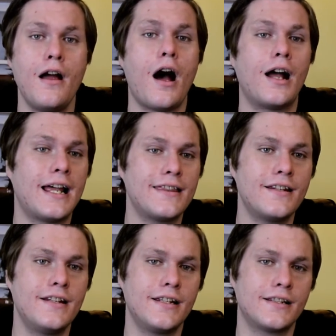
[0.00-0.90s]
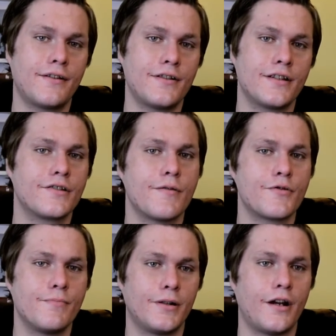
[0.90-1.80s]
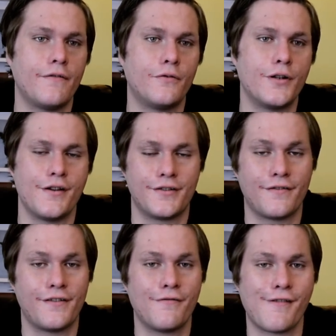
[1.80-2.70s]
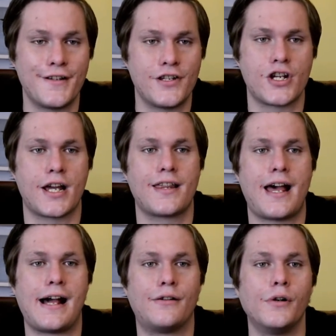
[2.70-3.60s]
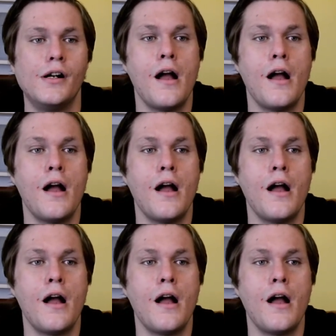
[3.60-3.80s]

I'll add the link down in the description below for you, so feel free to check that out.